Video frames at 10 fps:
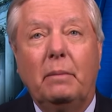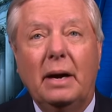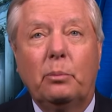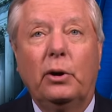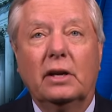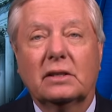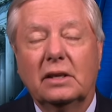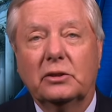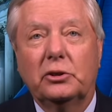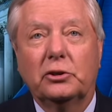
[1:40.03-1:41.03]
my
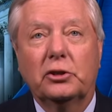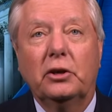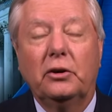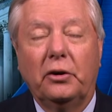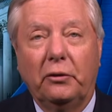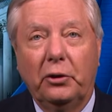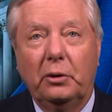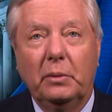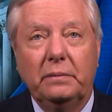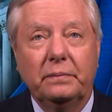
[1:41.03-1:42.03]
predecessor, Senator
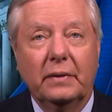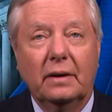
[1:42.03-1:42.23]
Thurmond,